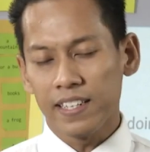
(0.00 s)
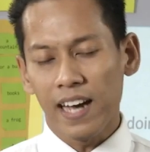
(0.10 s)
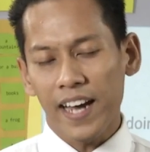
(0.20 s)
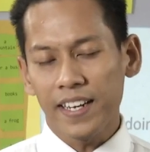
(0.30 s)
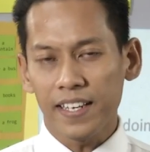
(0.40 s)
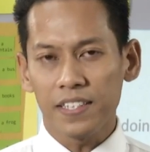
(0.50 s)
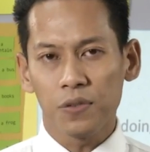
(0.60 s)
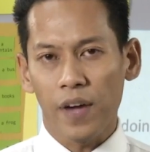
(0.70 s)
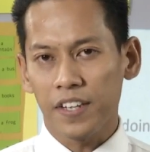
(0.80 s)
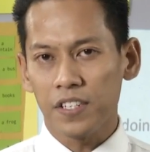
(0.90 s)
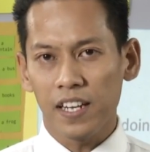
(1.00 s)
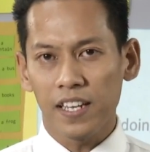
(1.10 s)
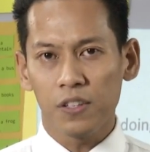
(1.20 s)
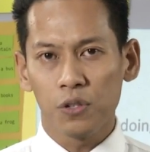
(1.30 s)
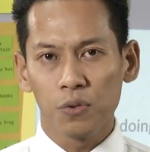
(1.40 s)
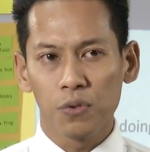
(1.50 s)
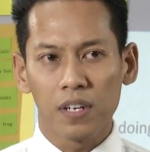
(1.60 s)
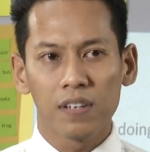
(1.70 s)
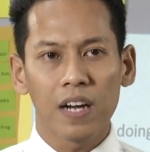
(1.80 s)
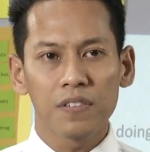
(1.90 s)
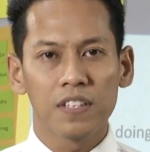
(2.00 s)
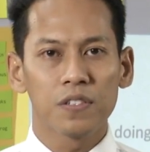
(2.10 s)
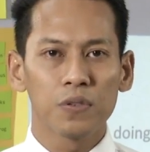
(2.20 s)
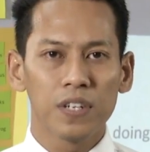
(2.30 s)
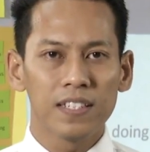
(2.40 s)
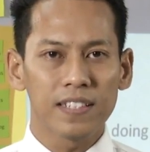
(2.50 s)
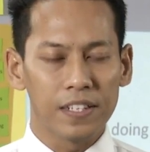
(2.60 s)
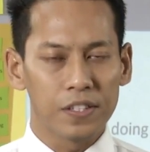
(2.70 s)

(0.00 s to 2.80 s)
The idea is to actually to arouse the students'